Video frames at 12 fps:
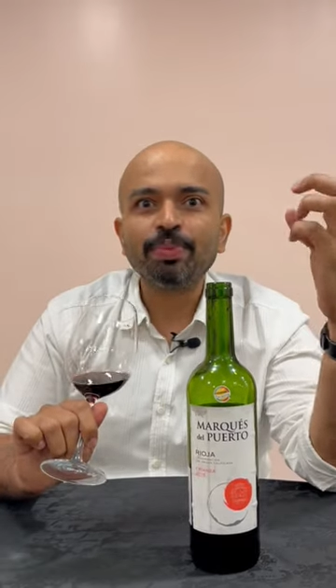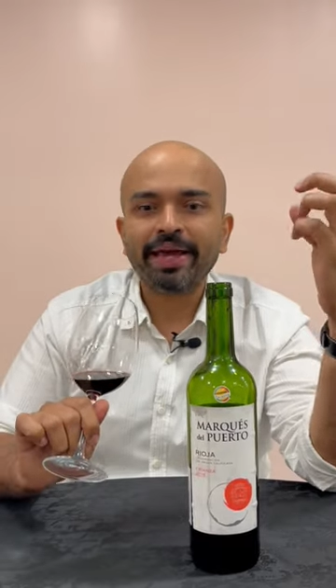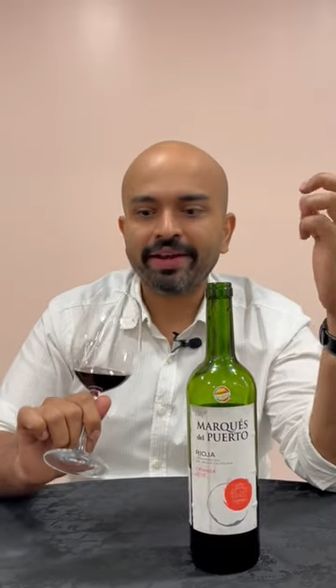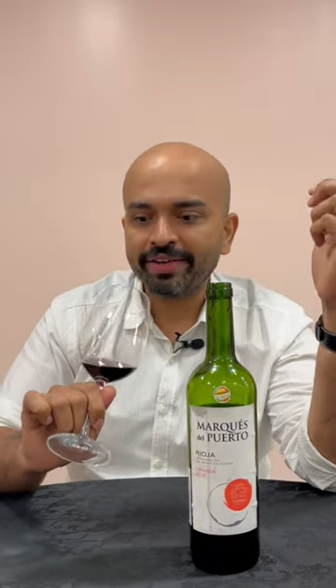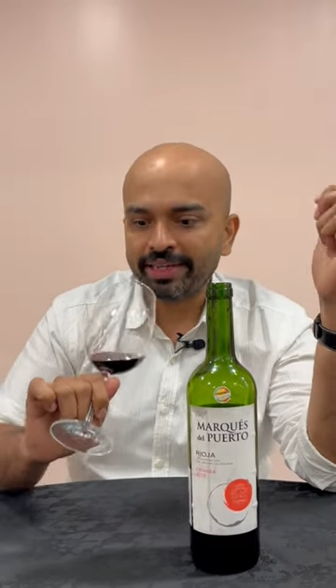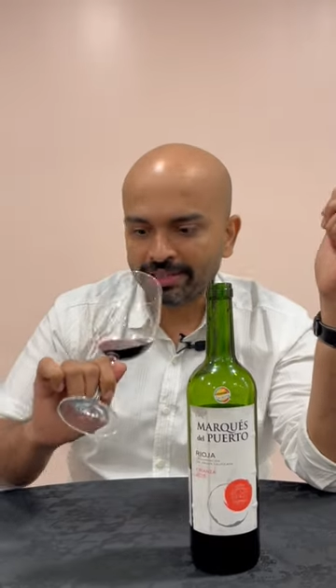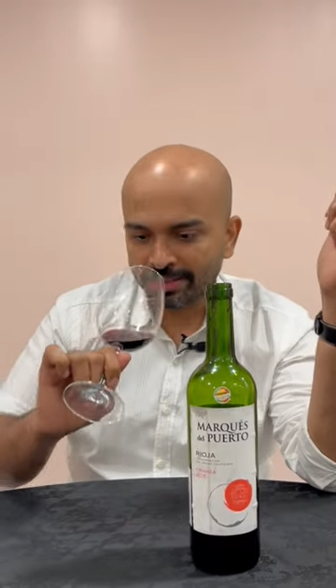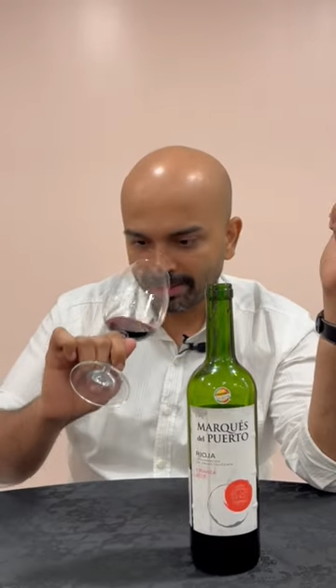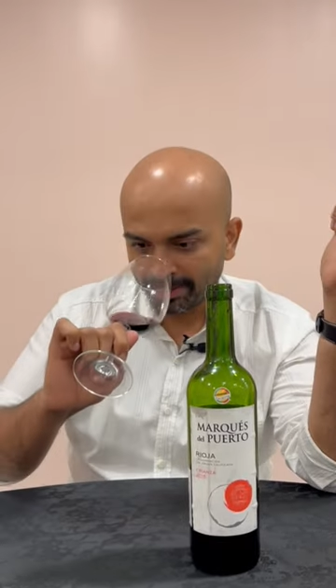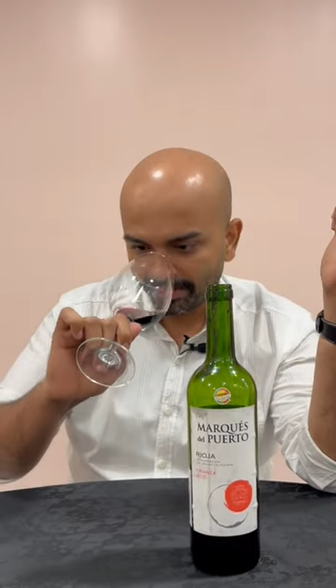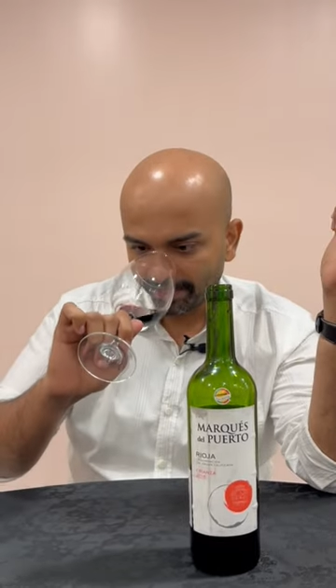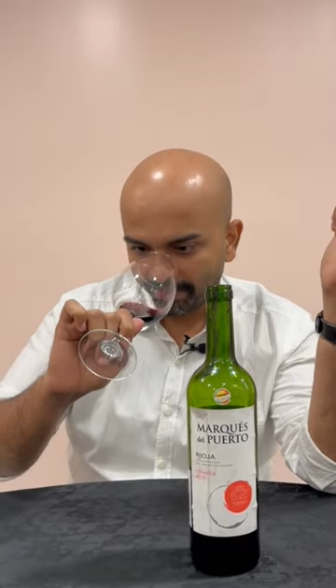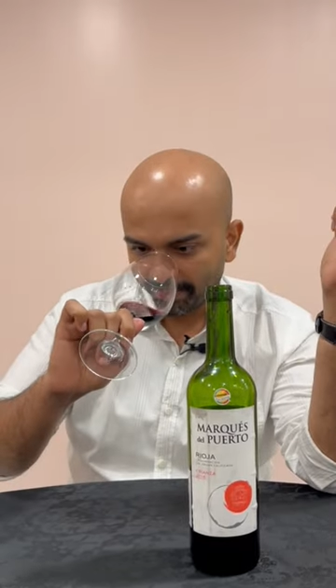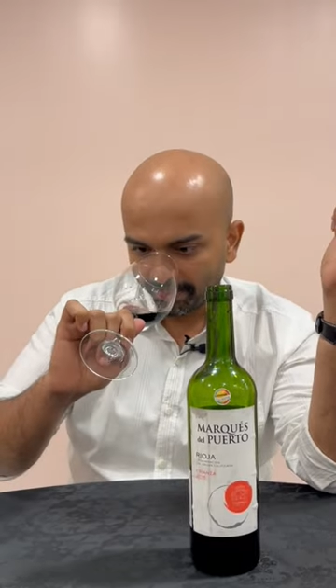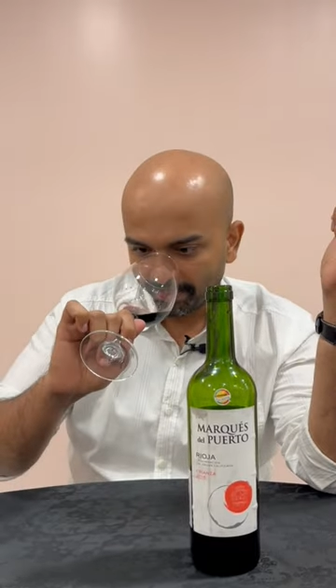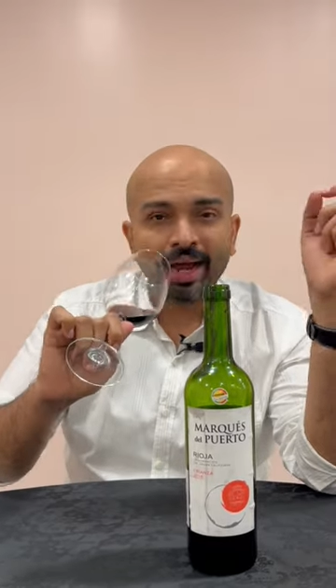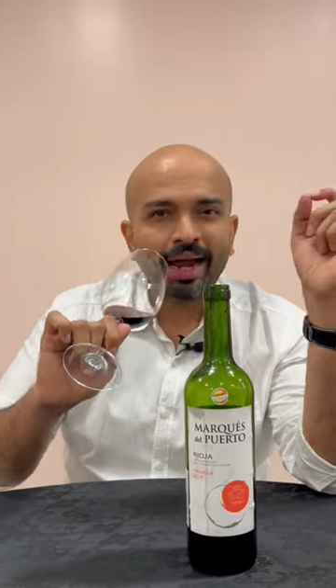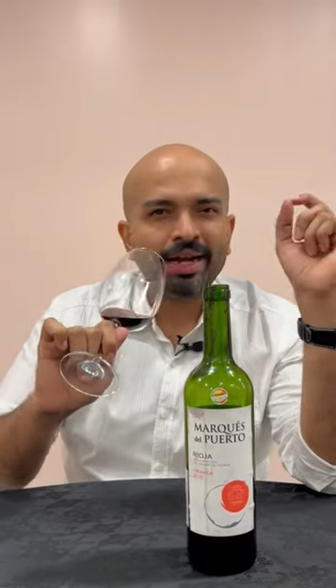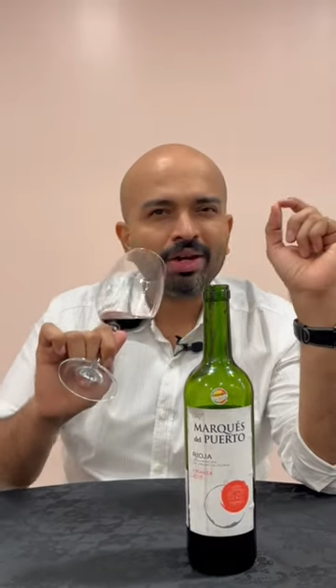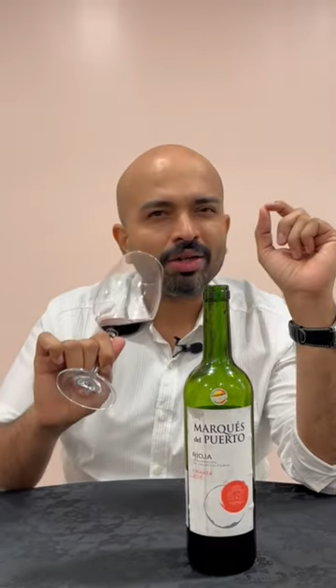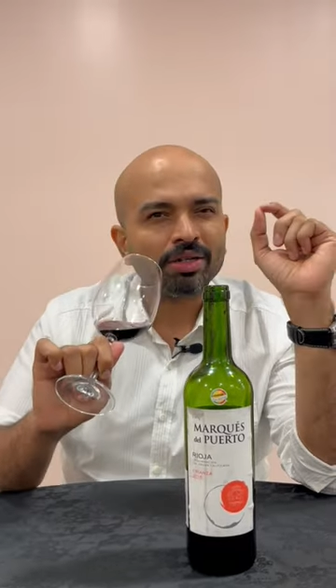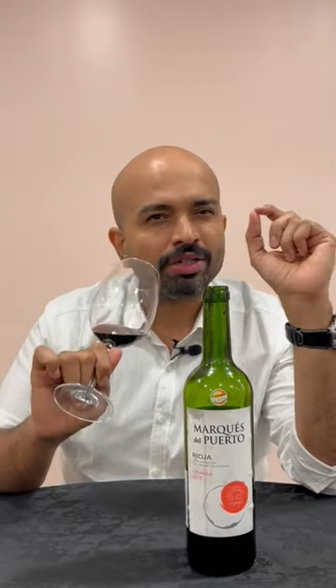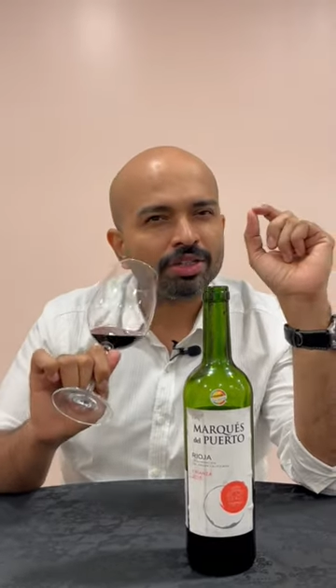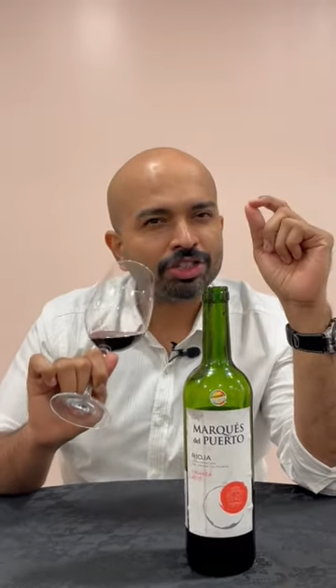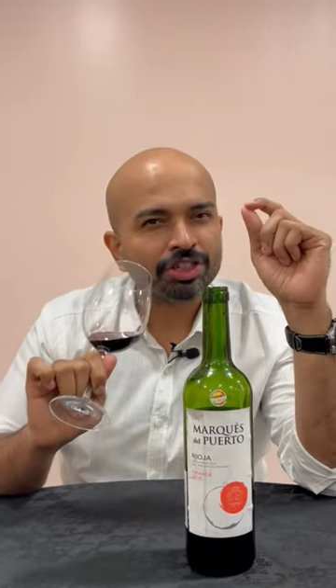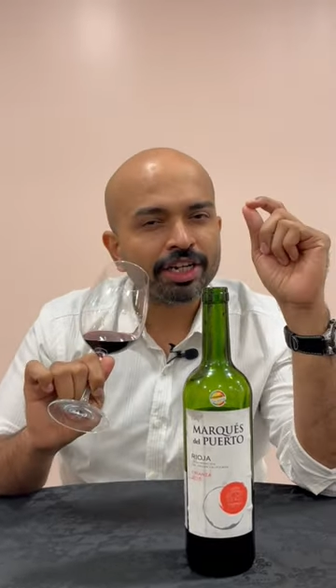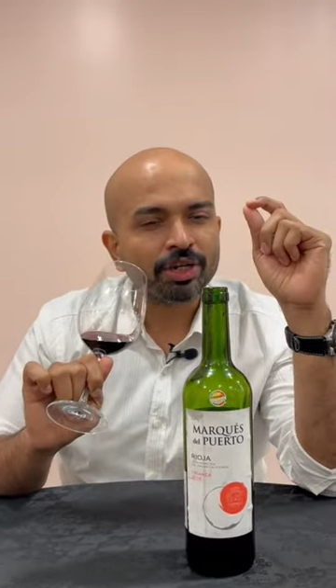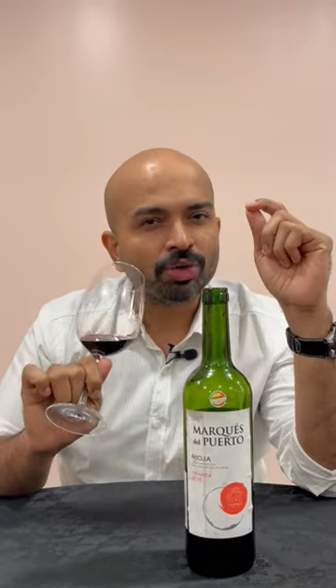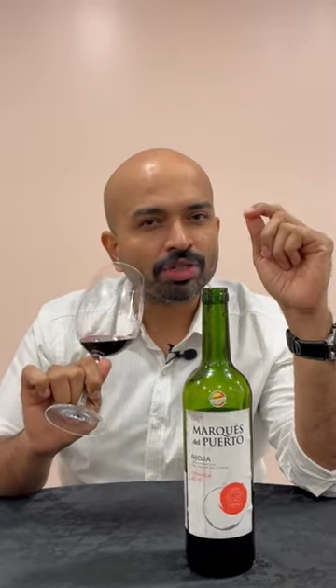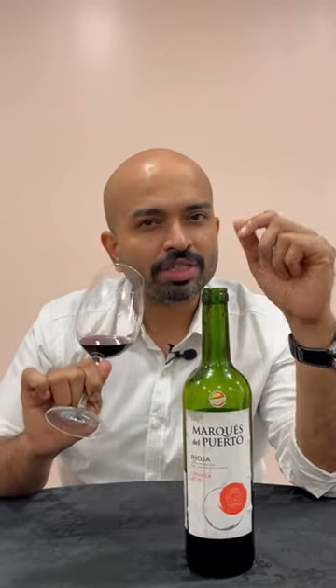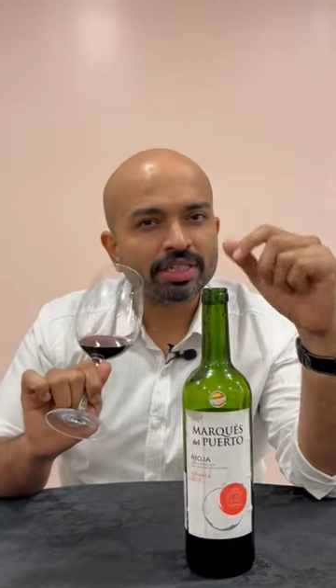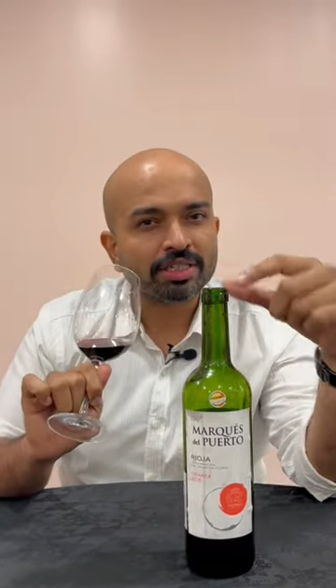berries and tertiary notes.